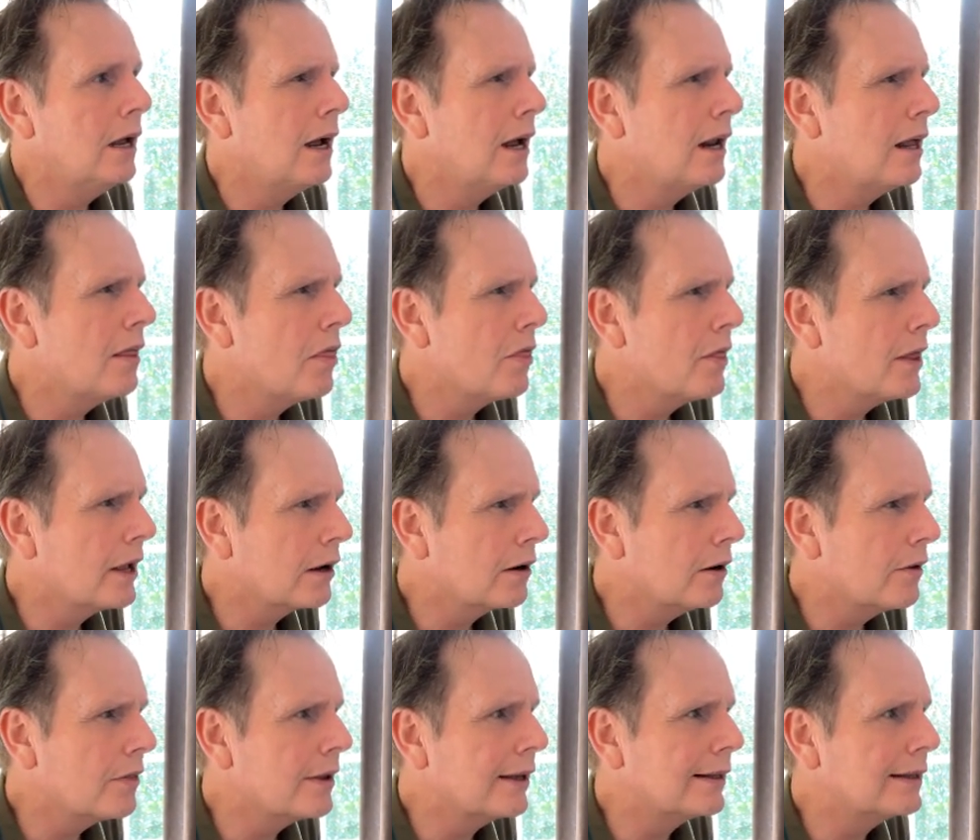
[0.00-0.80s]
I think
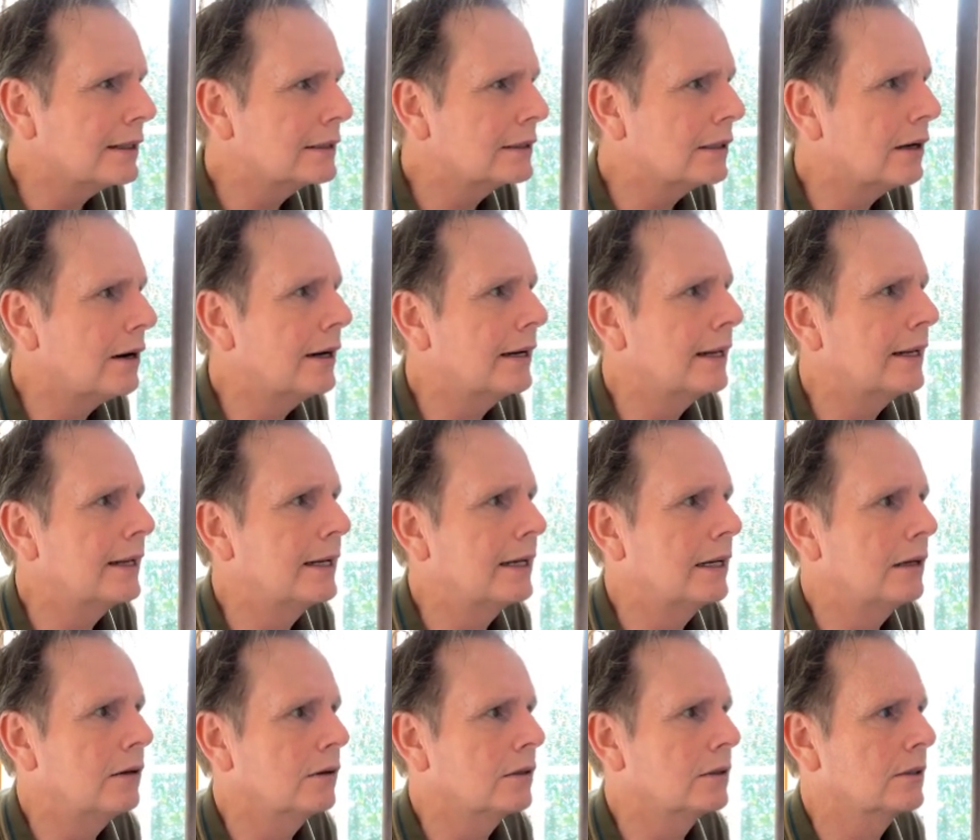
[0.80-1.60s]
on the other side here,
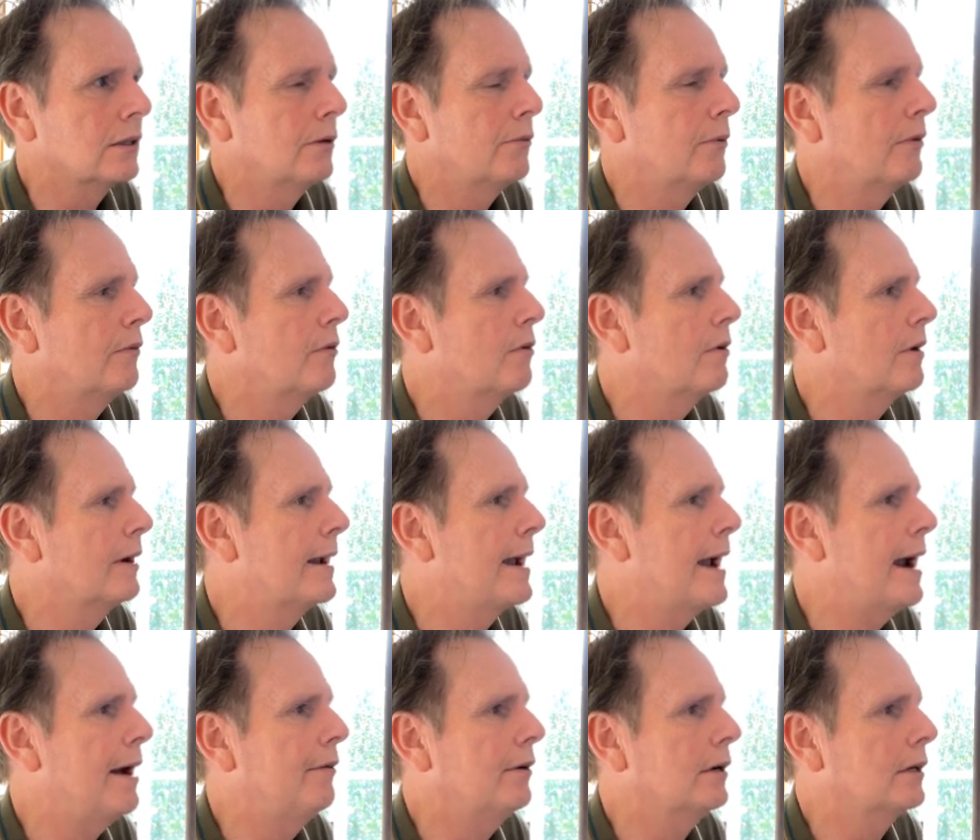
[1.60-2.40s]
it looks like we've got
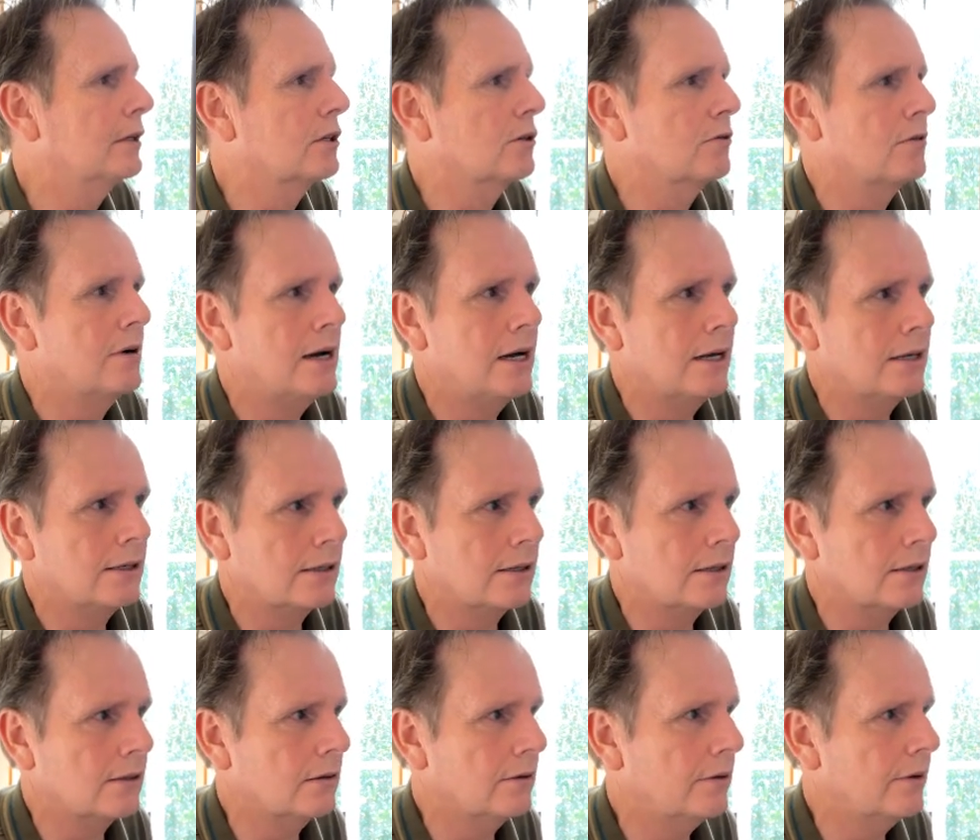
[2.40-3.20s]
carex
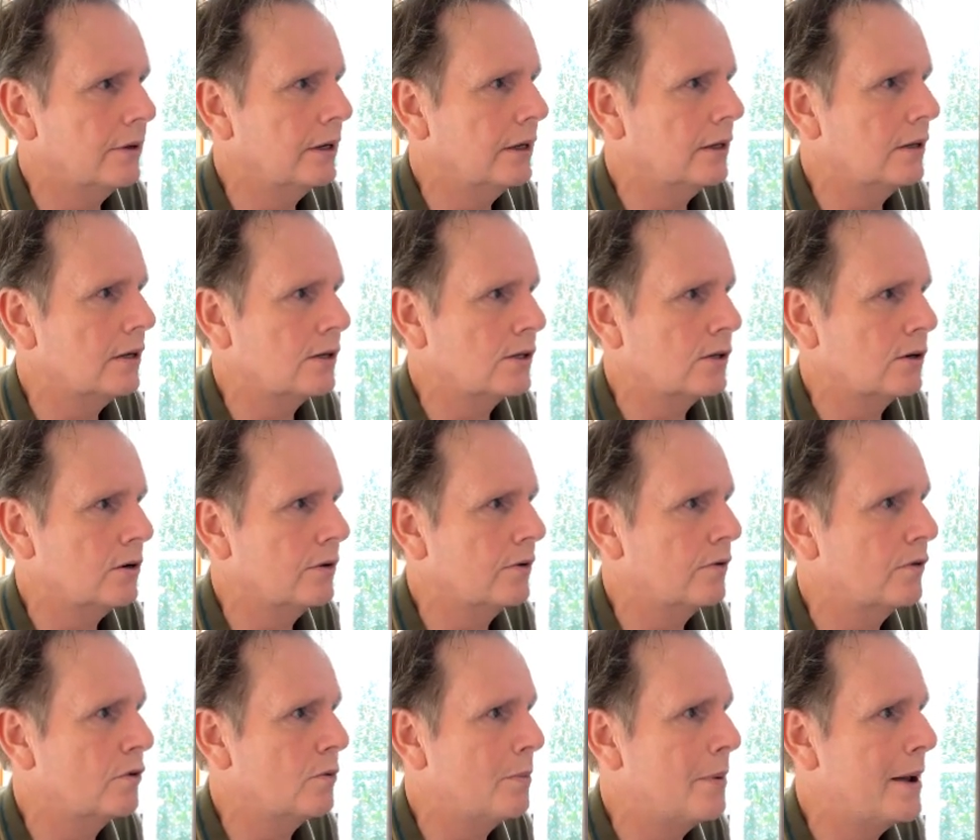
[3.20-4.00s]
grasses on the other side
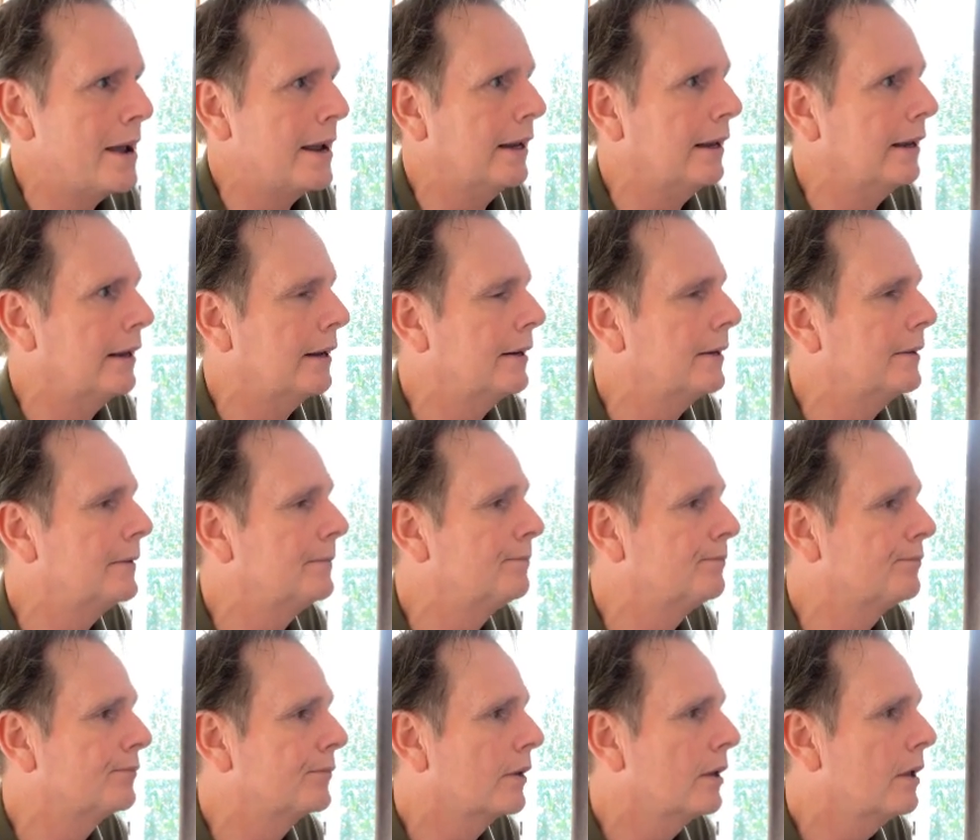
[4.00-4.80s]
of the bank here.
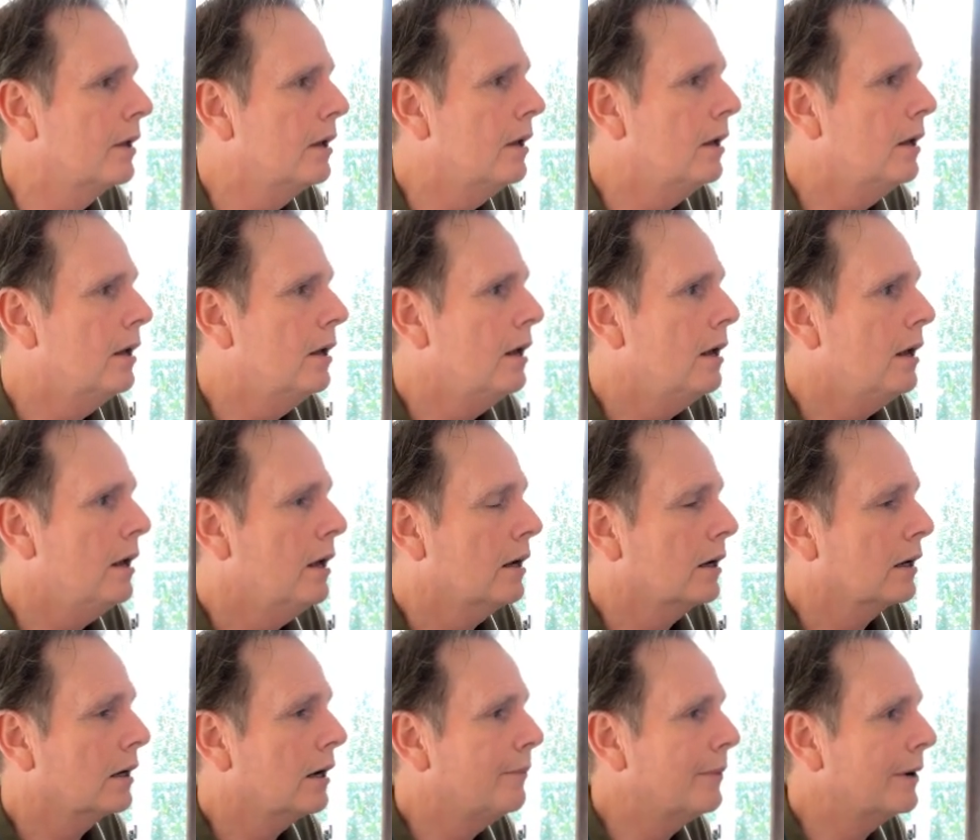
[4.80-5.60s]

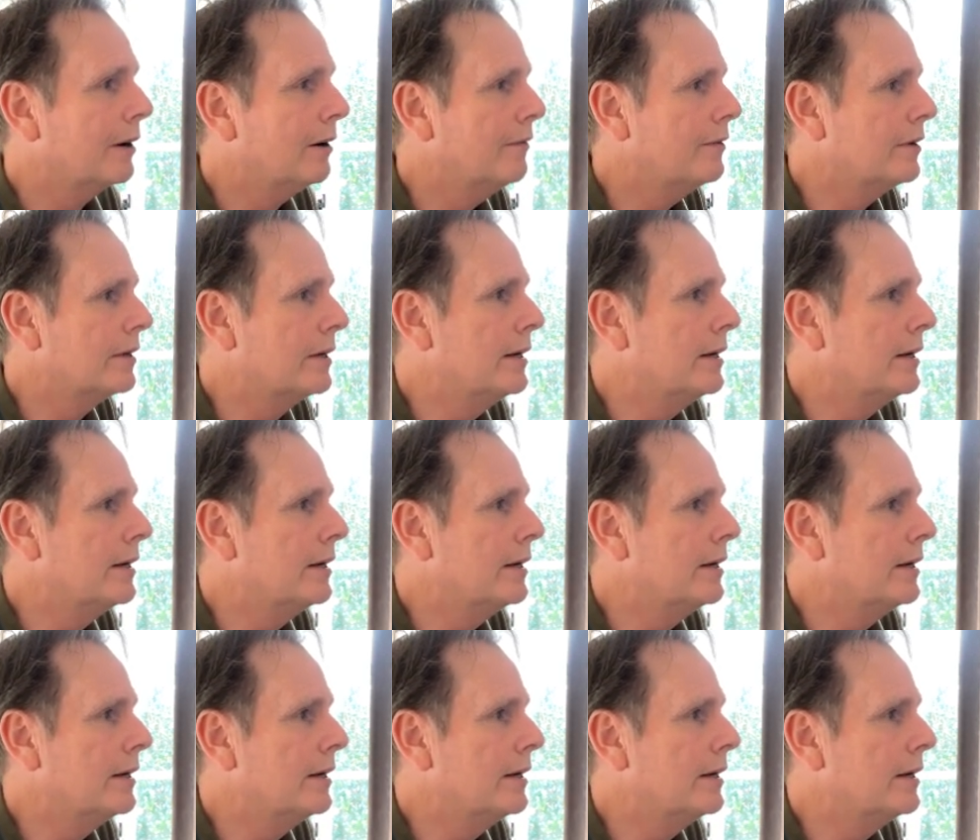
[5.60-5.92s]
Coming over to